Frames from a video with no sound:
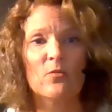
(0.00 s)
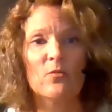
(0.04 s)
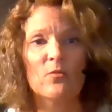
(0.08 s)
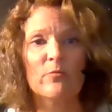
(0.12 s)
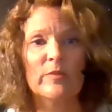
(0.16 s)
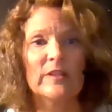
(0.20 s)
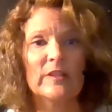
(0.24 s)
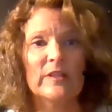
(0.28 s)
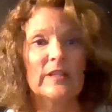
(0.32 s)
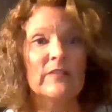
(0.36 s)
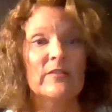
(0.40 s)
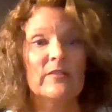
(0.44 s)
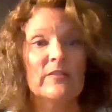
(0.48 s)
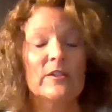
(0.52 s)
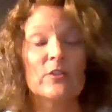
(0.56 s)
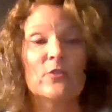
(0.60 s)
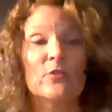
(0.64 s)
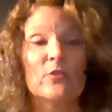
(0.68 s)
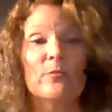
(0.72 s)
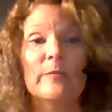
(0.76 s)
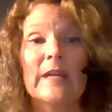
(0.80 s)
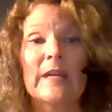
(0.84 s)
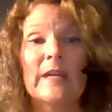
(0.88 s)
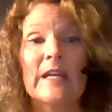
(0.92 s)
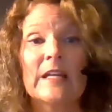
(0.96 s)
believe in
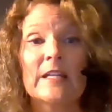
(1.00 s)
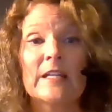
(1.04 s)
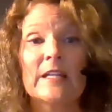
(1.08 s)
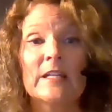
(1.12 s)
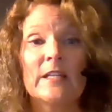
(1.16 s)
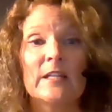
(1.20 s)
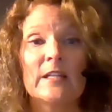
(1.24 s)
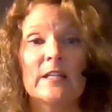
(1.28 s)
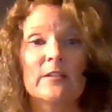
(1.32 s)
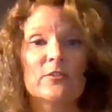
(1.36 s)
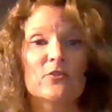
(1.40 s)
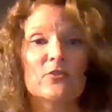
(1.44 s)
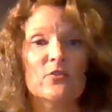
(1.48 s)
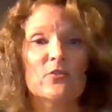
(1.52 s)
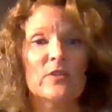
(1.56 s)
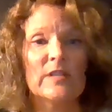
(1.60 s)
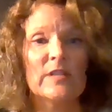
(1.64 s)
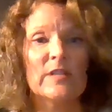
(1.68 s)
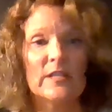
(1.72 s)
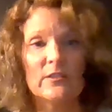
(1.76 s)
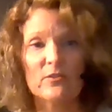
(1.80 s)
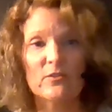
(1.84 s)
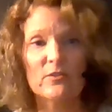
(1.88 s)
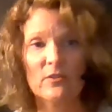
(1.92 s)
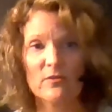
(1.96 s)
humanity and
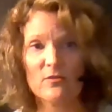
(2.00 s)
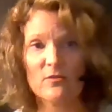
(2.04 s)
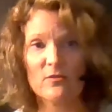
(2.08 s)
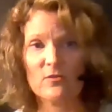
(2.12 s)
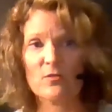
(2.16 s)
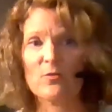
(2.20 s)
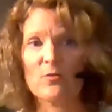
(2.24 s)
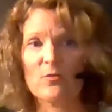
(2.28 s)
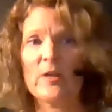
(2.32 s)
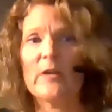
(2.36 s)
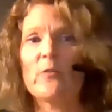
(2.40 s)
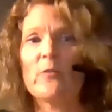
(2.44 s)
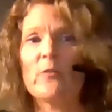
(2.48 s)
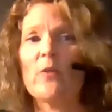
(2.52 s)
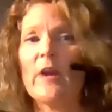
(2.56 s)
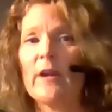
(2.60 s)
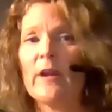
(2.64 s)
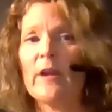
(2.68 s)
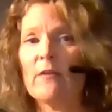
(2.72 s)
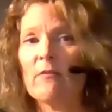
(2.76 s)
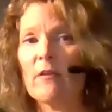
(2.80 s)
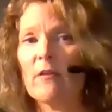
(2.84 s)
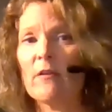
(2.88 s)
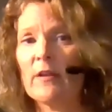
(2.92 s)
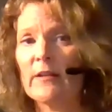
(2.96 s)
treat each other the right
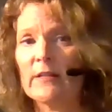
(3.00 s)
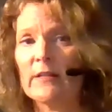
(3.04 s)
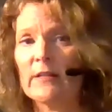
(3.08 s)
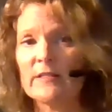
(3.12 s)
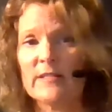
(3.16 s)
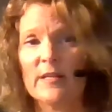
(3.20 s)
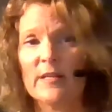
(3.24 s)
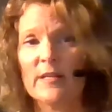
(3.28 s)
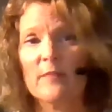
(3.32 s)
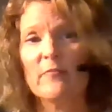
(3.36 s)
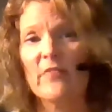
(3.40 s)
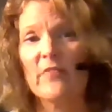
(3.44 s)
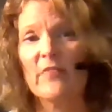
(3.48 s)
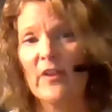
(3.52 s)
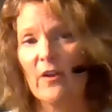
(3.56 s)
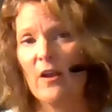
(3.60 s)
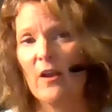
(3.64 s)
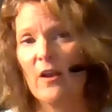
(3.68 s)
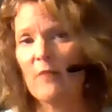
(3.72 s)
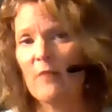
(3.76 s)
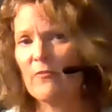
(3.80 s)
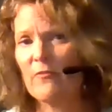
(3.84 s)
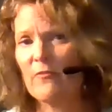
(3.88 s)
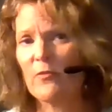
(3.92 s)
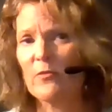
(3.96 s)
way, right? Because
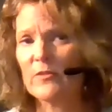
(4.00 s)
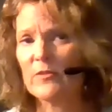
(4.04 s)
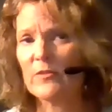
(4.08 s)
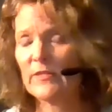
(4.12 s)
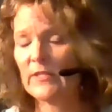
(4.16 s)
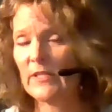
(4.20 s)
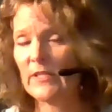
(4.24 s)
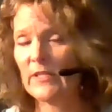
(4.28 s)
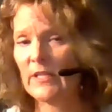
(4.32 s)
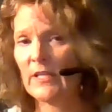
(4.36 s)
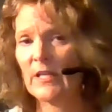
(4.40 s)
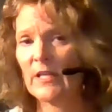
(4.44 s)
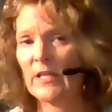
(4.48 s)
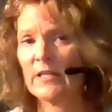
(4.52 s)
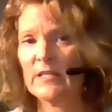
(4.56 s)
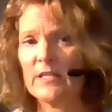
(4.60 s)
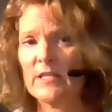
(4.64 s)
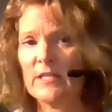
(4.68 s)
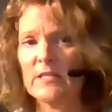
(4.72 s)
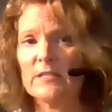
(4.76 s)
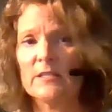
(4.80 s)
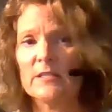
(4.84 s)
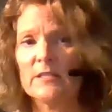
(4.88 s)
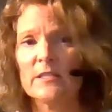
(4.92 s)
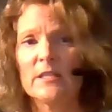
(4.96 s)
I'm focusing on
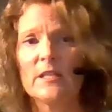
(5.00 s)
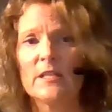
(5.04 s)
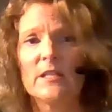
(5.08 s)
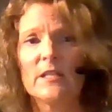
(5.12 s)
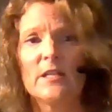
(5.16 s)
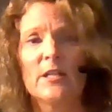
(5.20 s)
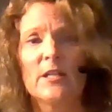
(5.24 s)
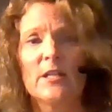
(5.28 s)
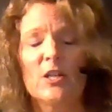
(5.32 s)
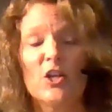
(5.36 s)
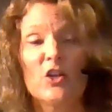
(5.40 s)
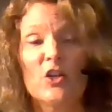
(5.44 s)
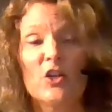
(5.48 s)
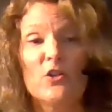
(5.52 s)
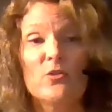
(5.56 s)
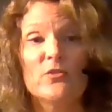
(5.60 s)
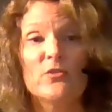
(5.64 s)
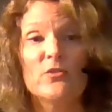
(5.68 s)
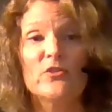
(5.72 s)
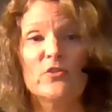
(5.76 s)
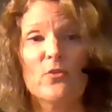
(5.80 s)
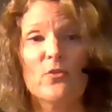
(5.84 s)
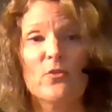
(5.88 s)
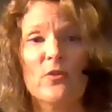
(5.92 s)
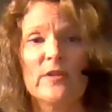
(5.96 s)
these
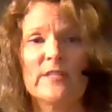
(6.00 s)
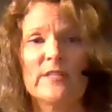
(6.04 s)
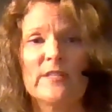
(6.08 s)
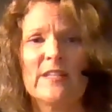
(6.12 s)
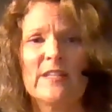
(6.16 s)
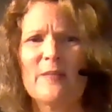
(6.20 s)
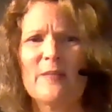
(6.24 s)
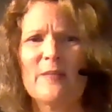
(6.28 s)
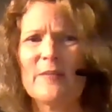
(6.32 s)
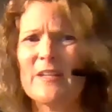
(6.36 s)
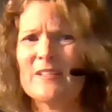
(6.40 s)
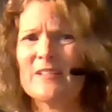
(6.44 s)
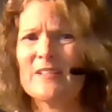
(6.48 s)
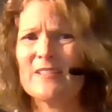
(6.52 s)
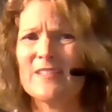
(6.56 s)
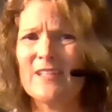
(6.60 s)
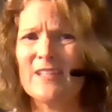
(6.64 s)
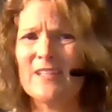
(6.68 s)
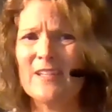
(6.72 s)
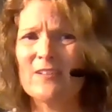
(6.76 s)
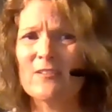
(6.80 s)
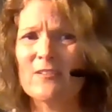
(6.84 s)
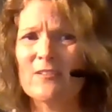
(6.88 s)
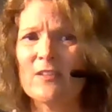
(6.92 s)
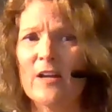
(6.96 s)
news stories and I'm not
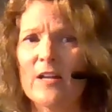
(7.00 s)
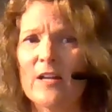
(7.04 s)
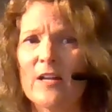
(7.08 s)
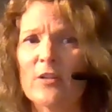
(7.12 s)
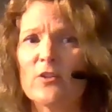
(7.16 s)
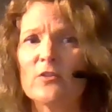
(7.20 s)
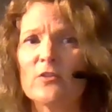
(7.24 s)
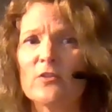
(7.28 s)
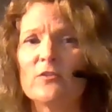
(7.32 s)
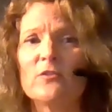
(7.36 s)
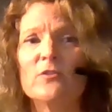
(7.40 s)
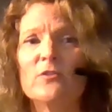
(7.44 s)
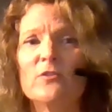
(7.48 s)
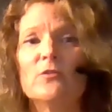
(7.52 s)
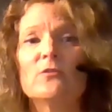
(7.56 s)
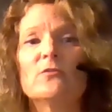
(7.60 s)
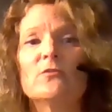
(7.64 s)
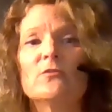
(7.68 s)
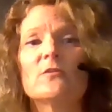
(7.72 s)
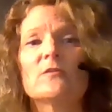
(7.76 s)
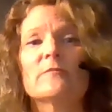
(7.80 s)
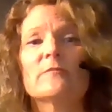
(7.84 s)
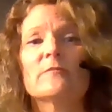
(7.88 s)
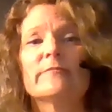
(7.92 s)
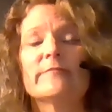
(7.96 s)
seeing a lot of good
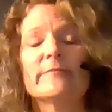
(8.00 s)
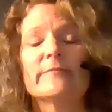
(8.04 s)
news.